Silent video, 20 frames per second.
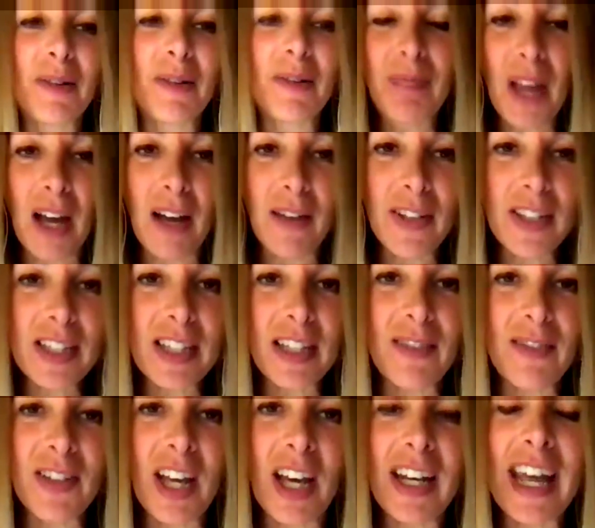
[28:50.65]
obviously
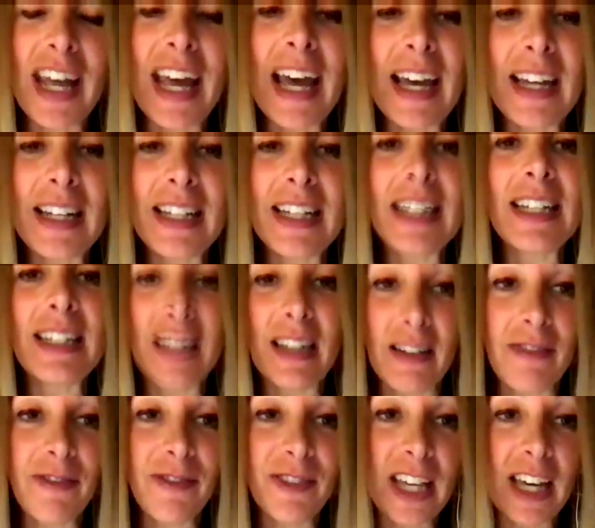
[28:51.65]
have not had
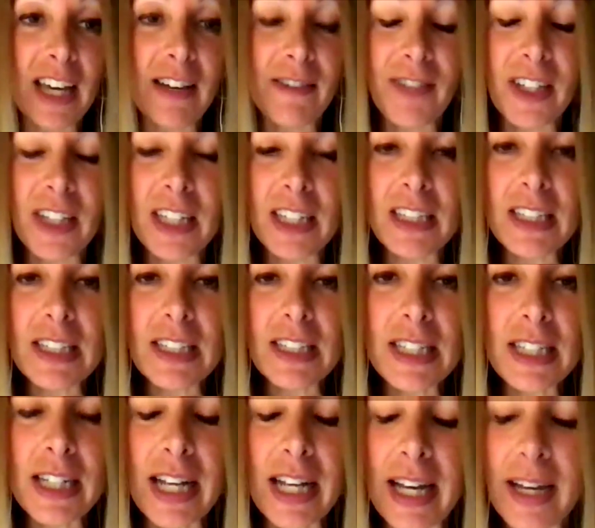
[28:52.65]
enough caffeine
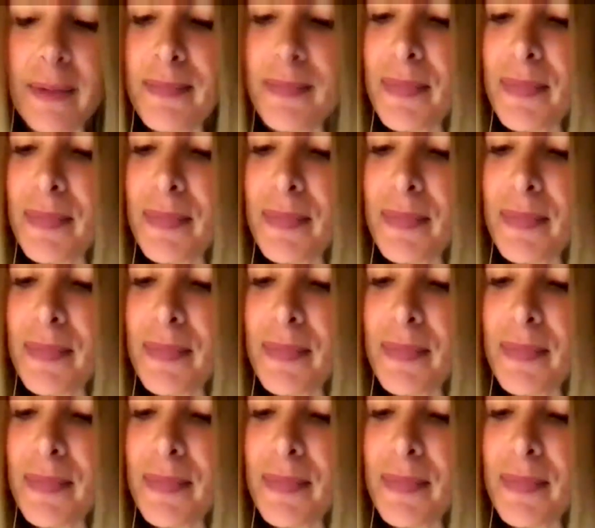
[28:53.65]
today.